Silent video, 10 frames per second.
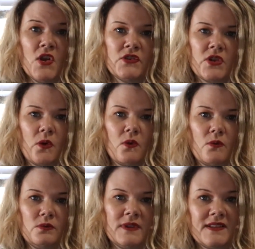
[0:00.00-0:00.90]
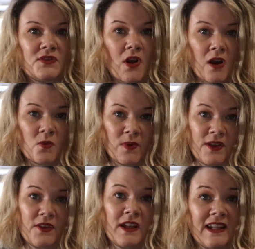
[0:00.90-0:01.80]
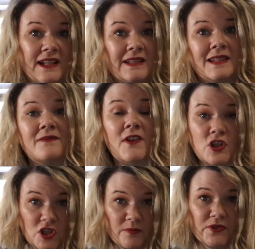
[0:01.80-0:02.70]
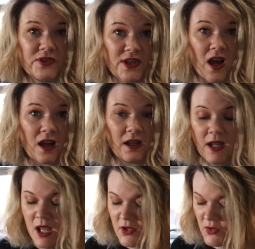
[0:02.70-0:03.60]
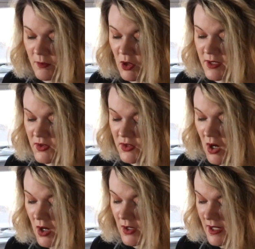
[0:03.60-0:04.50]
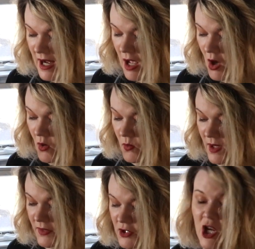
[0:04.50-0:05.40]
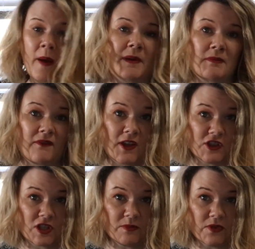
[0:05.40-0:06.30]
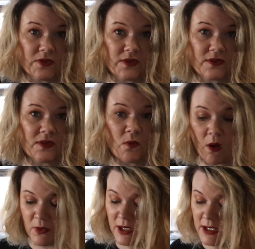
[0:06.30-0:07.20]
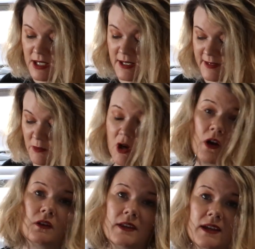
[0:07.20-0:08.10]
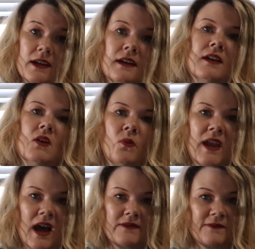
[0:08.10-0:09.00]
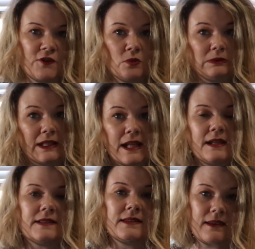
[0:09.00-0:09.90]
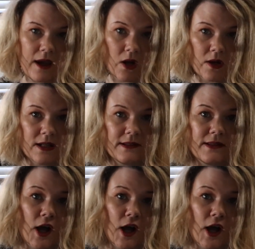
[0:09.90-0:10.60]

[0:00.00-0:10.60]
So let's start with an easy vegetable stock. So I'm going to start now with chopping my vegetables. So what we're going to need is some garlic. We have a few leeks, carrots,